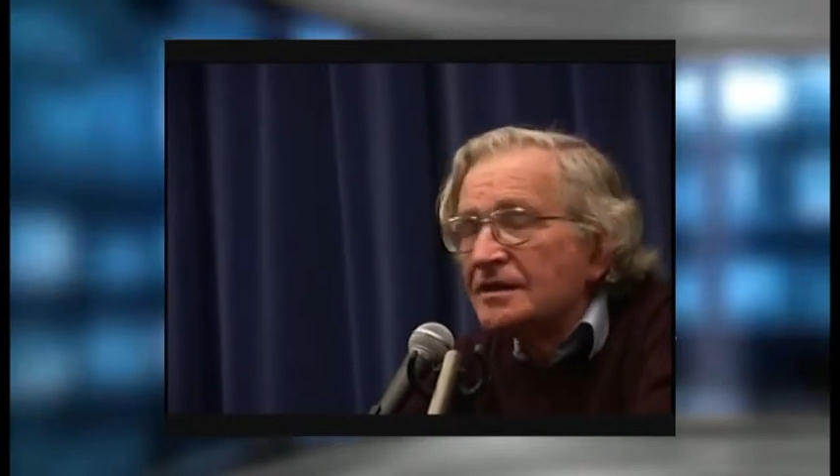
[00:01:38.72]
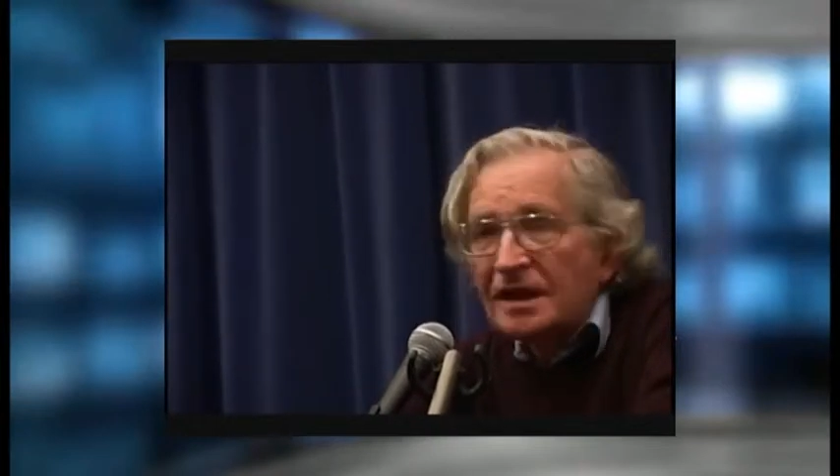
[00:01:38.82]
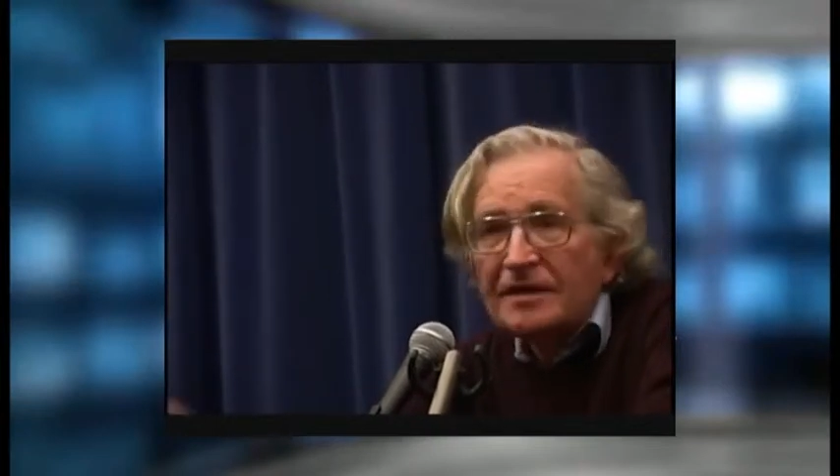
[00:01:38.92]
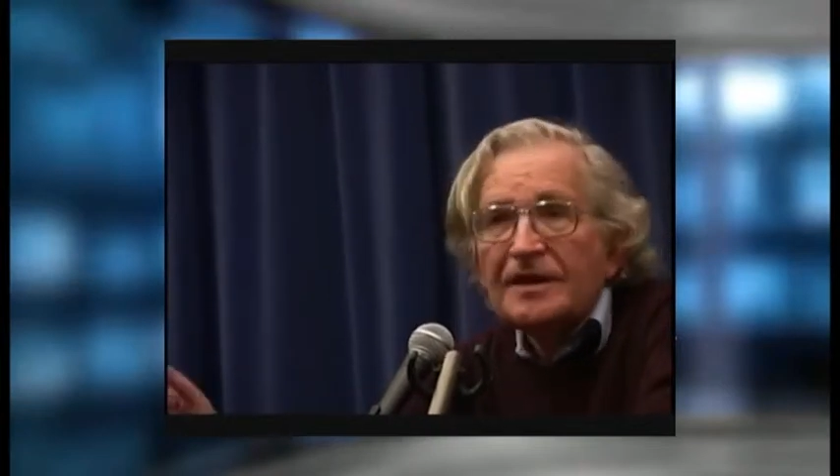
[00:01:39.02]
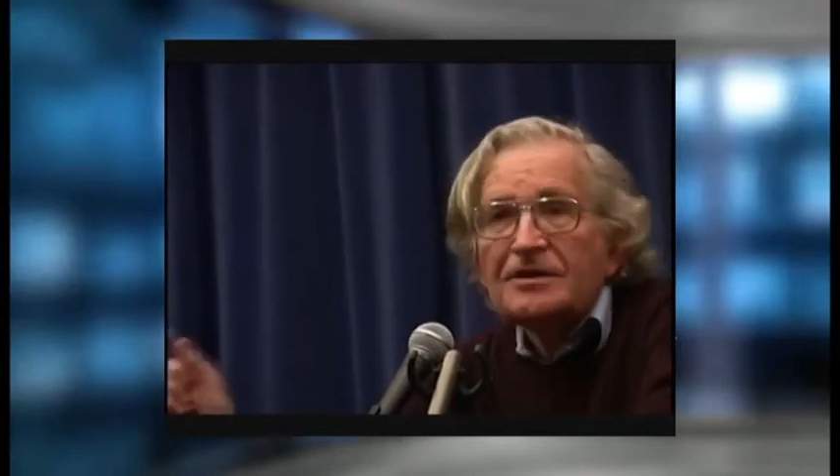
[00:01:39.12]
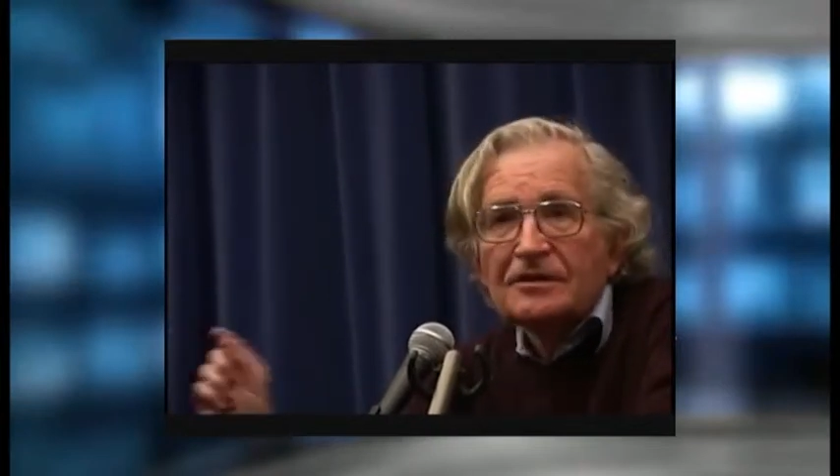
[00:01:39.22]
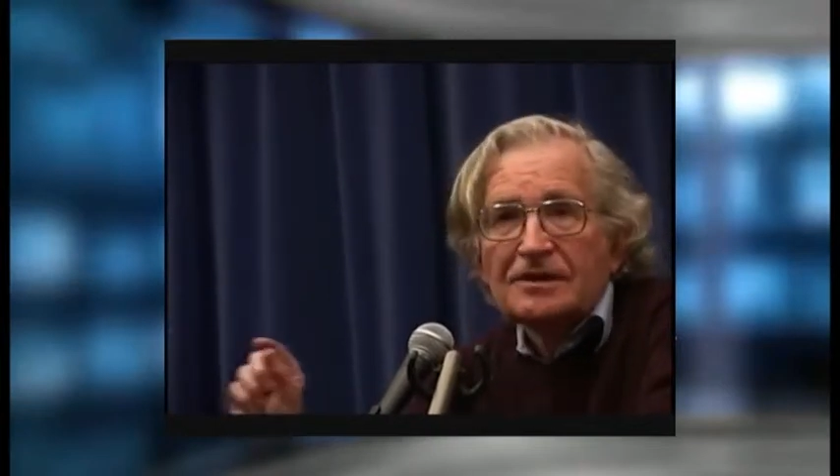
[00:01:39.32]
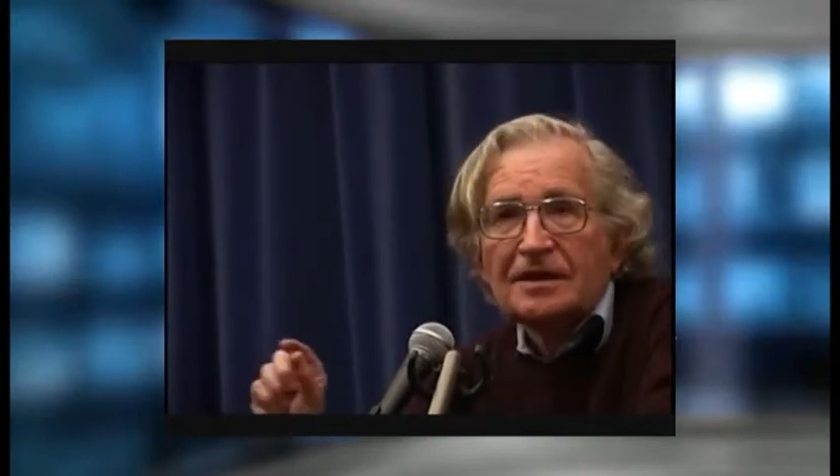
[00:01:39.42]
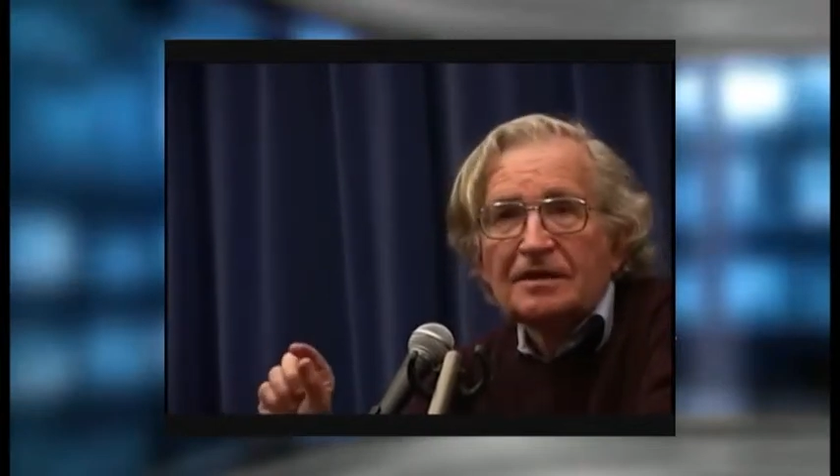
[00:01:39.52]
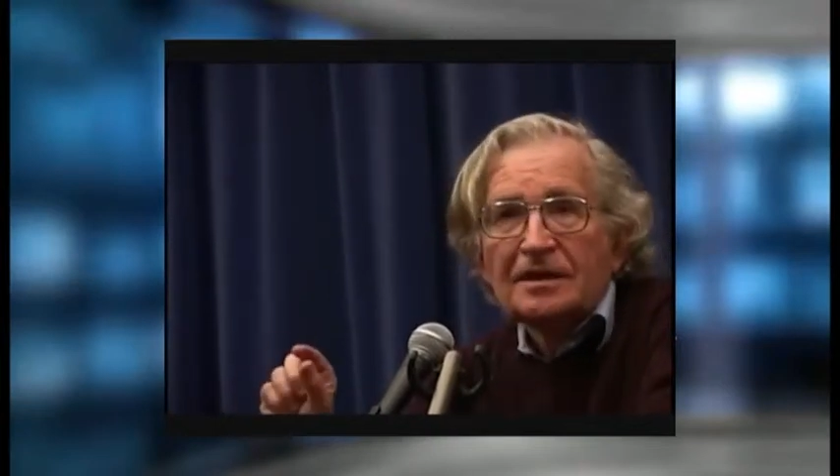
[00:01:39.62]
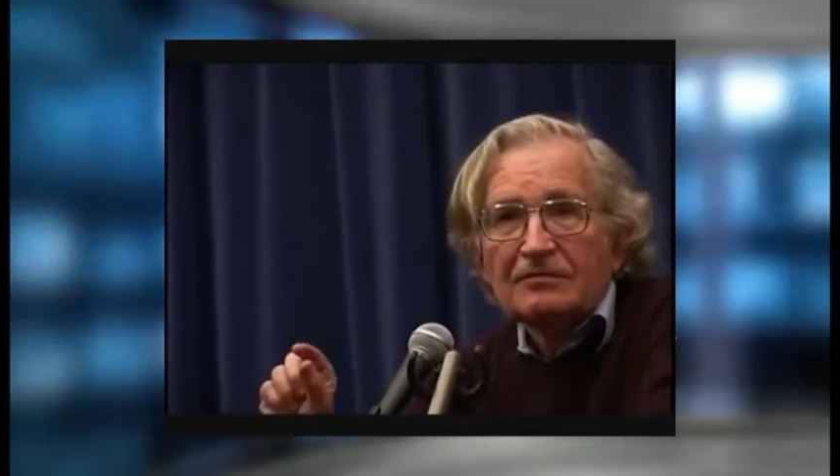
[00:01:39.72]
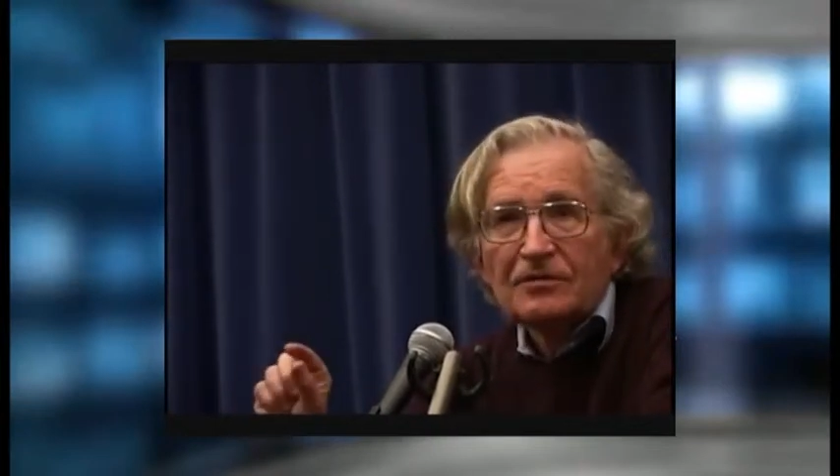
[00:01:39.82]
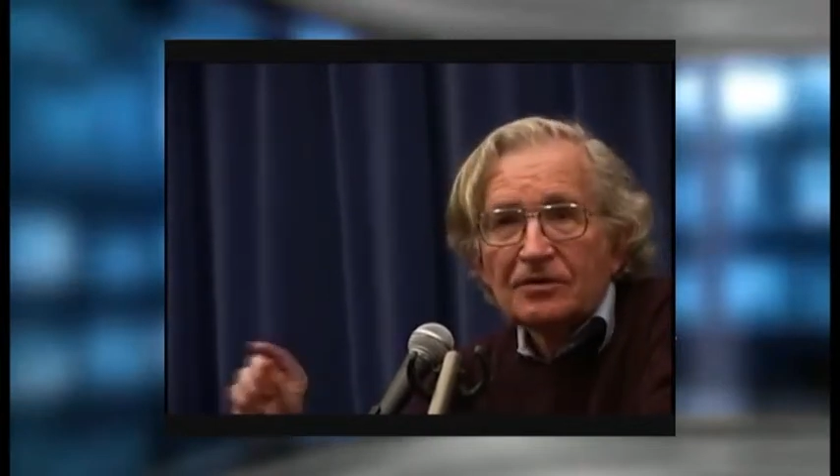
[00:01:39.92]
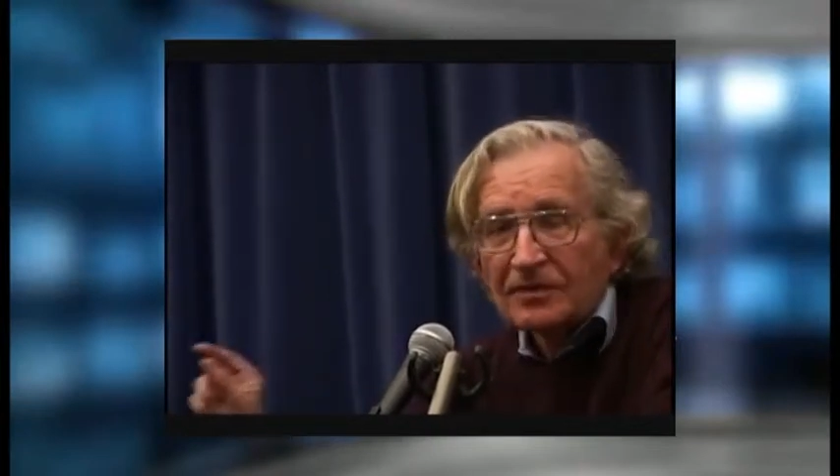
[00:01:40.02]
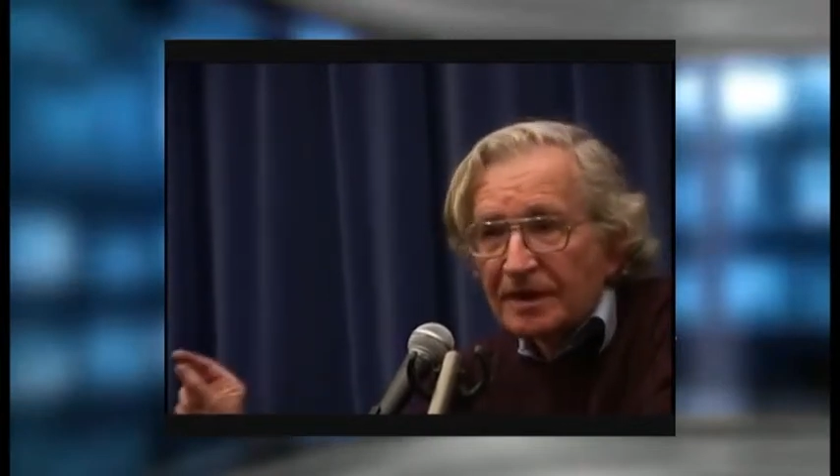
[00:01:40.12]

And it's kind of interesting